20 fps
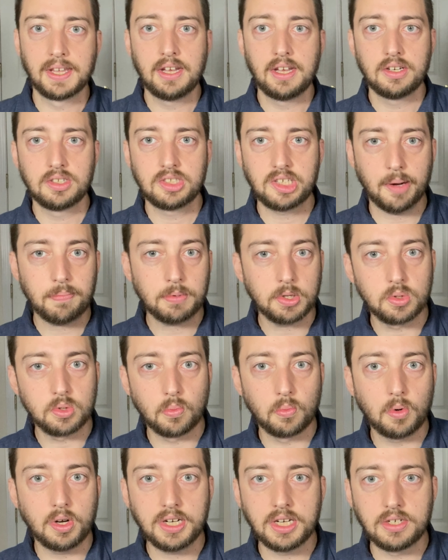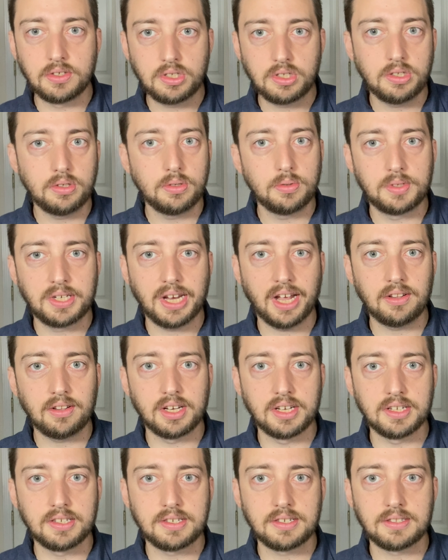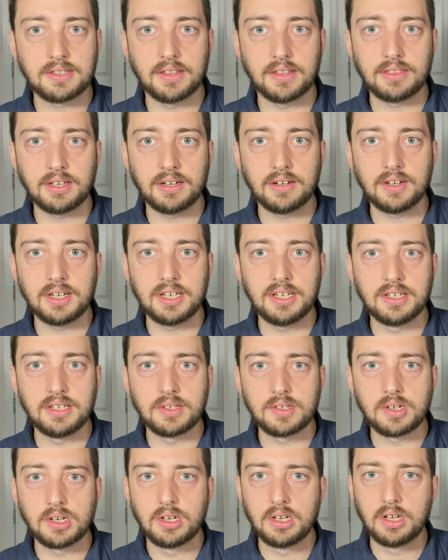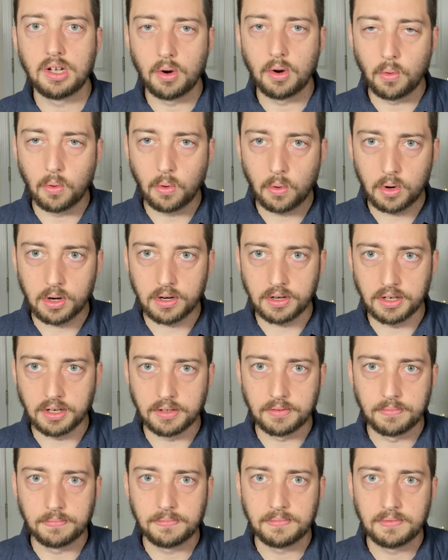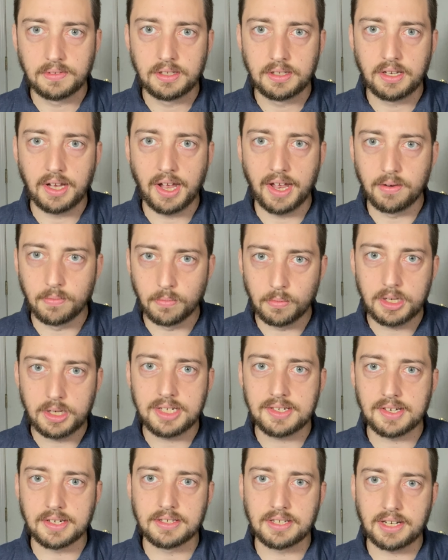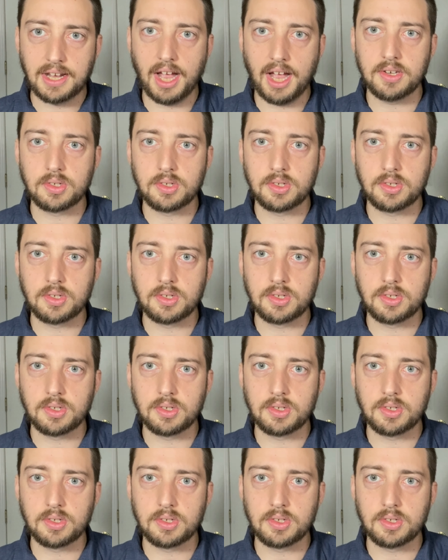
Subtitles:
Chapters 1 and 2 tell us that there is order and reason to God's